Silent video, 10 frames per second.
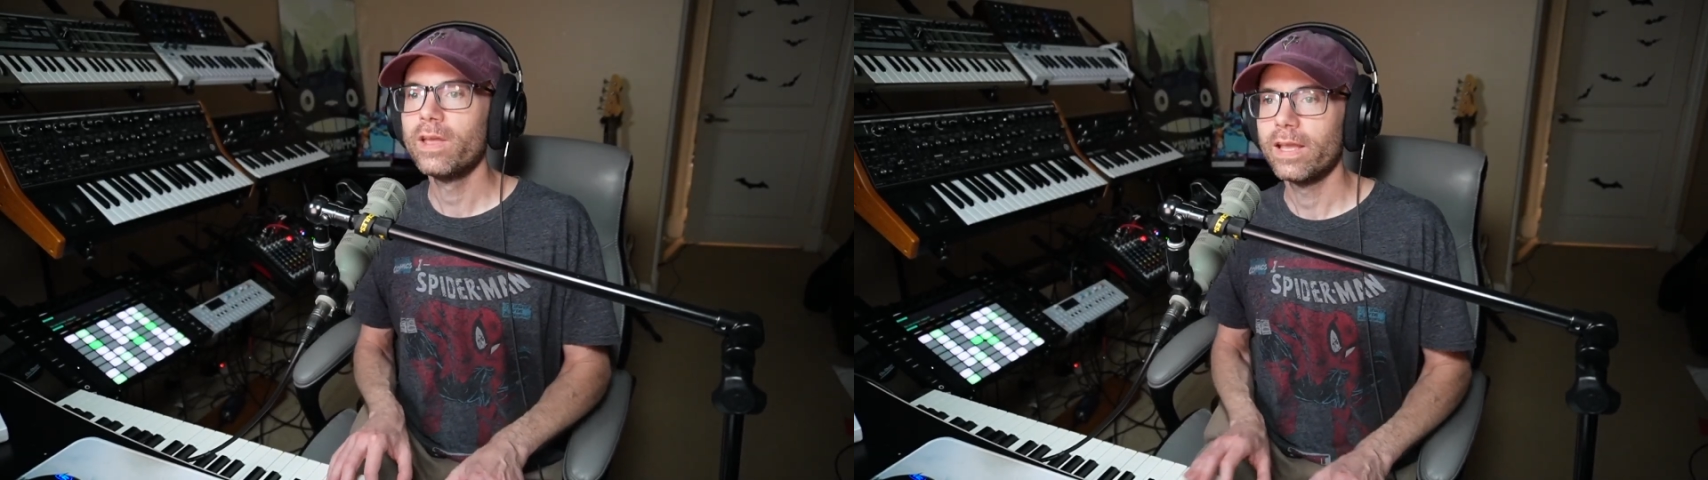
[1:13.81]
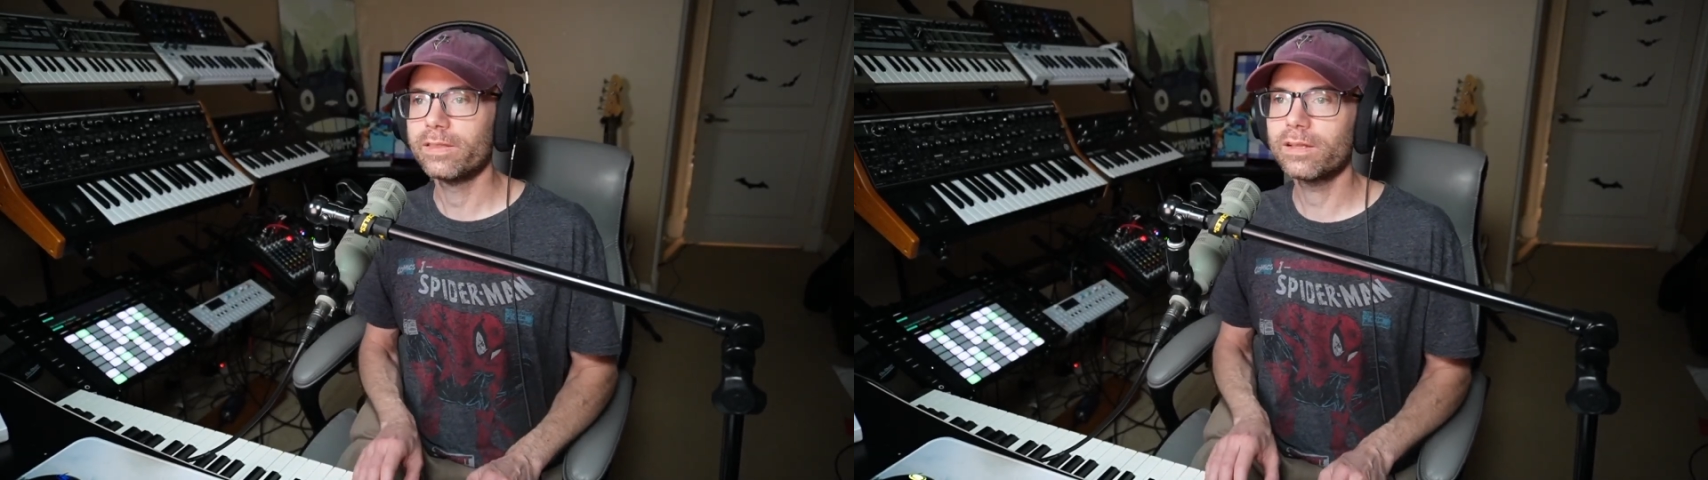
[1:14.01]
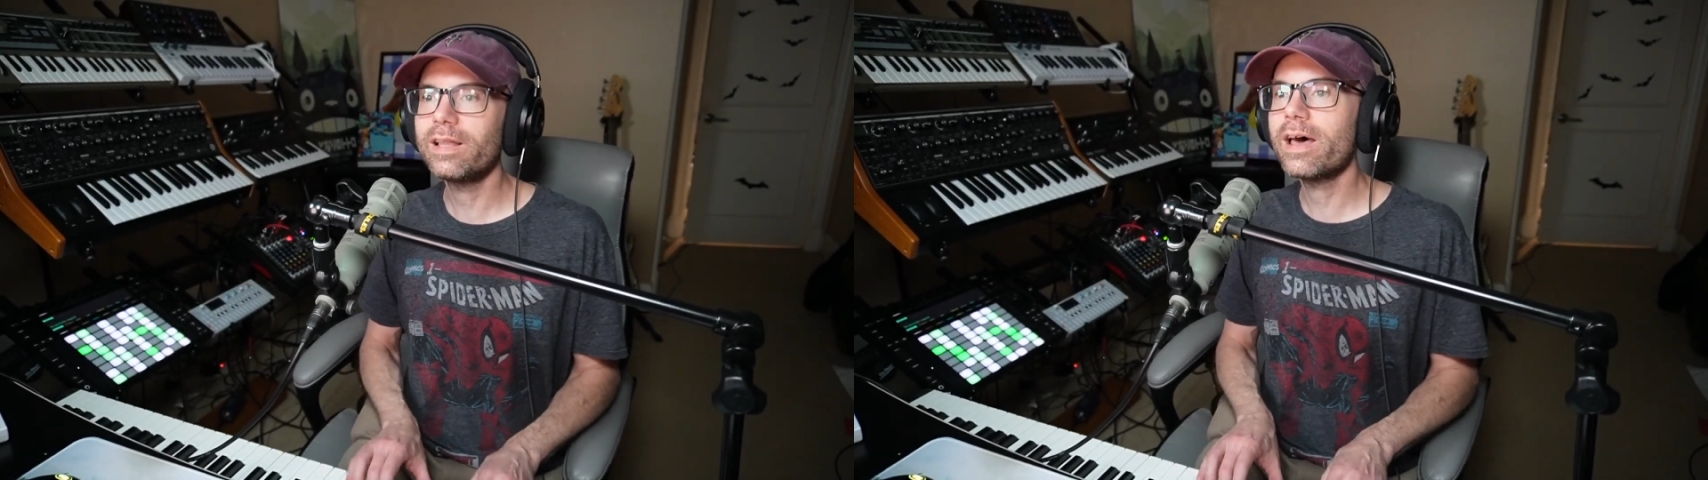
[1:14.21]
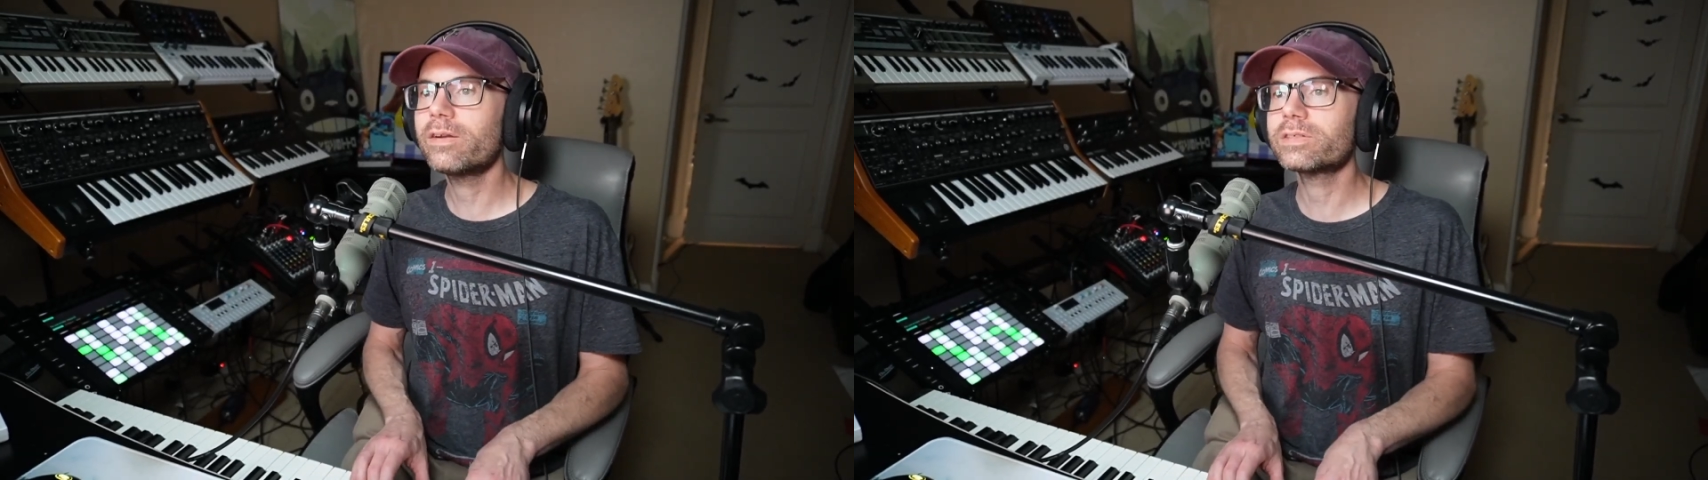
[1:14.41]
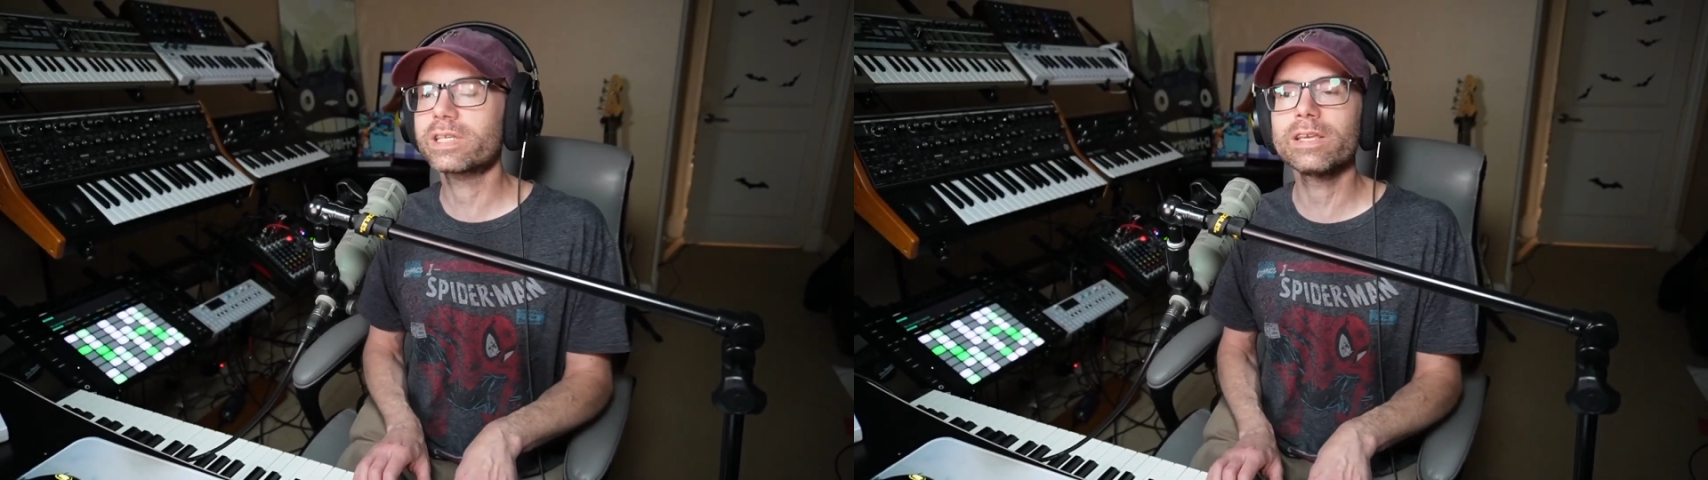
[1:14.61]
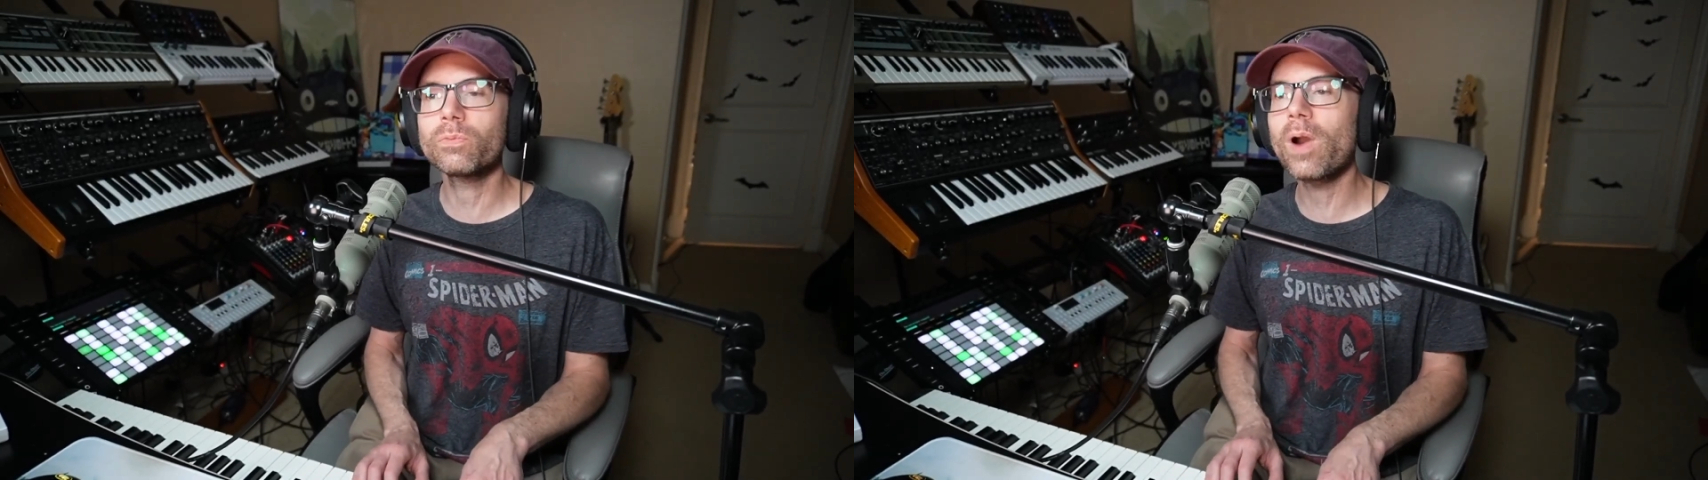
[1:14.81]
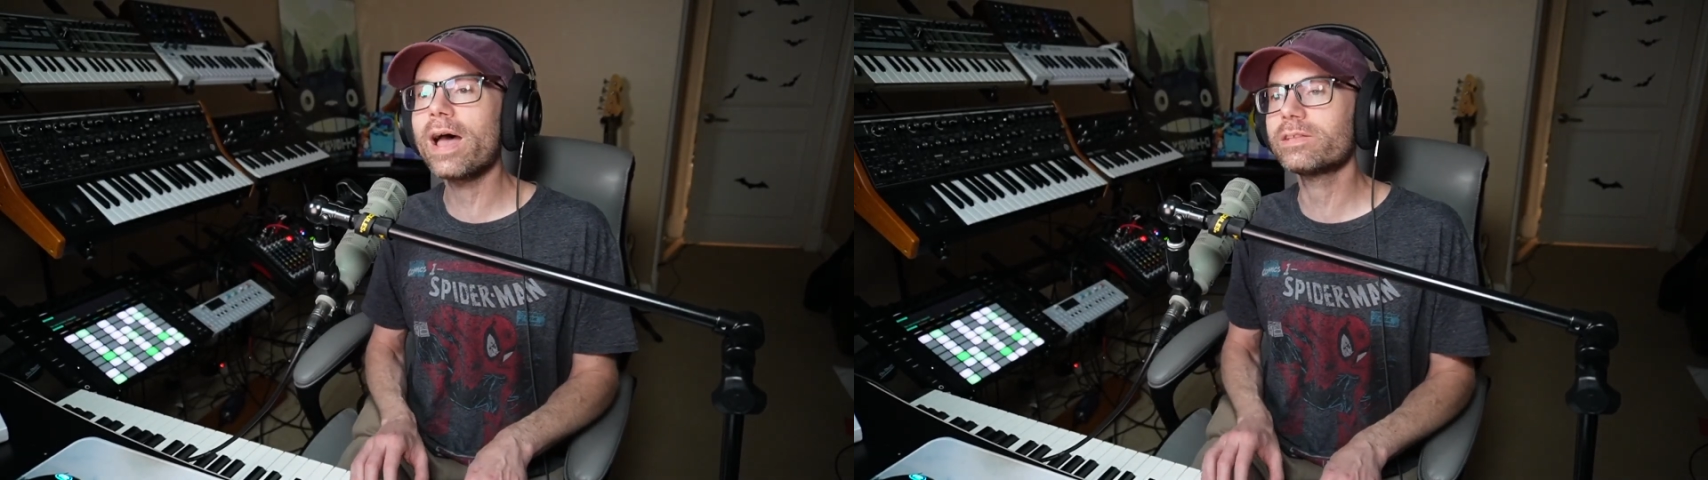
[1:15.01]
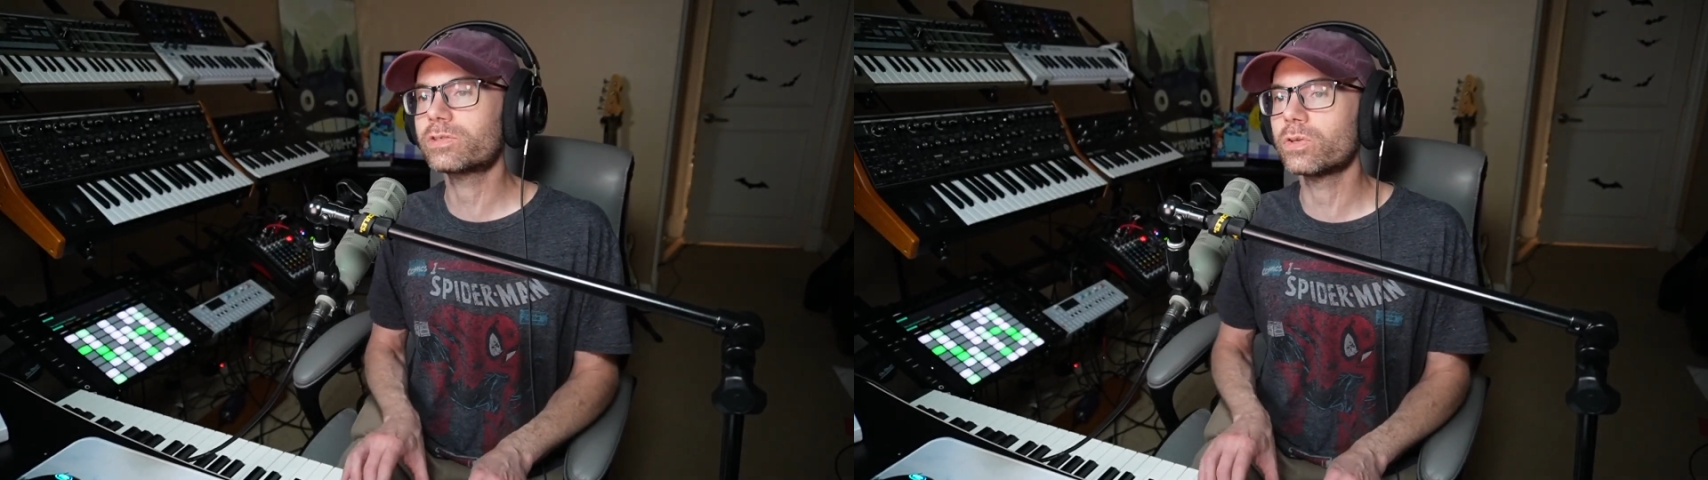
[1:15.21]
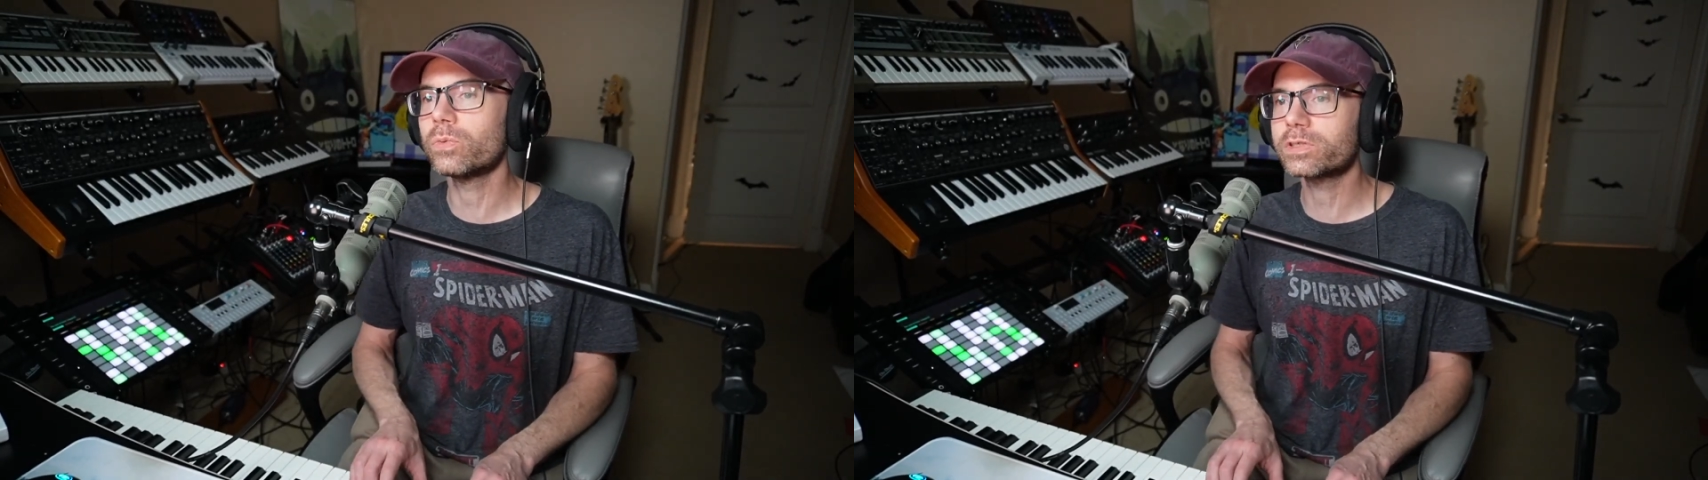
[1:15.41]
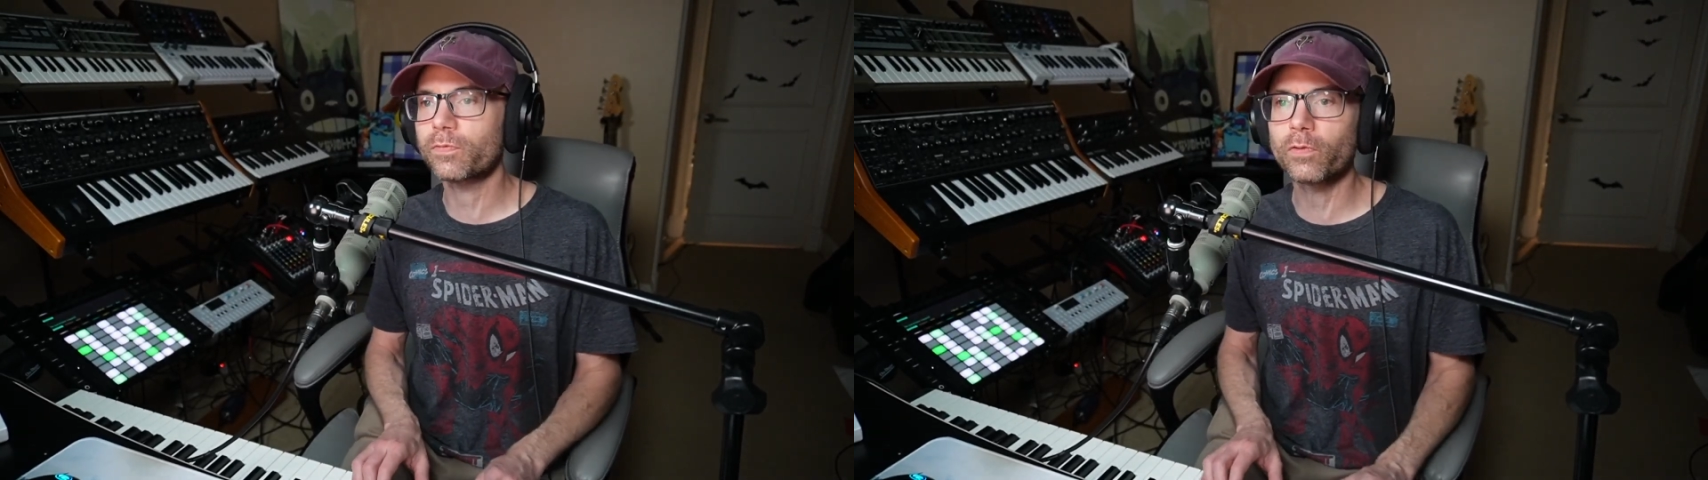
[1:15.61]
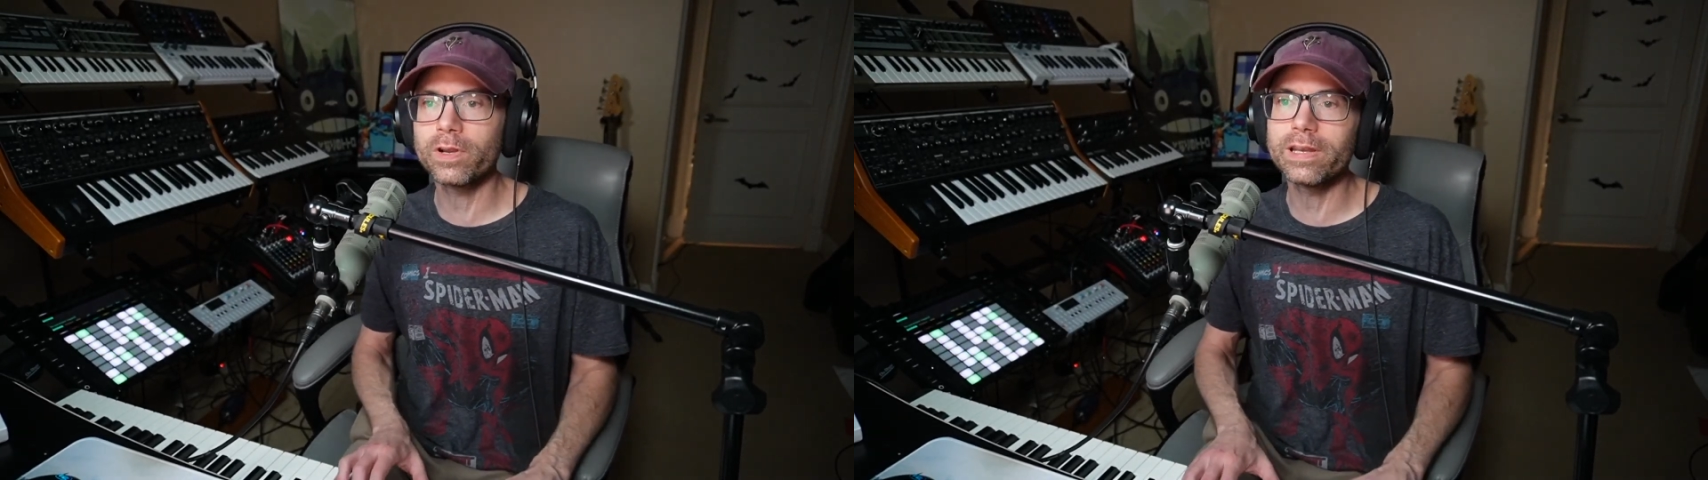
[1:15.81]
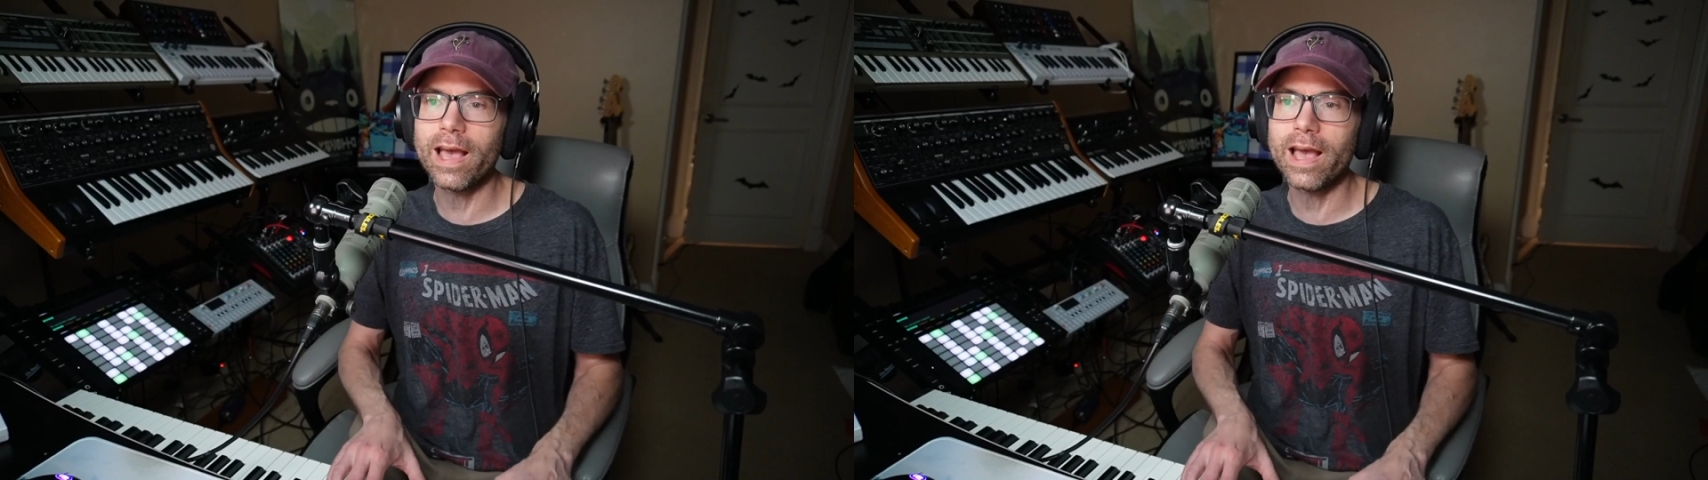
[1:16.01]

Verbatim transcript: in the letters he'd write to his friend,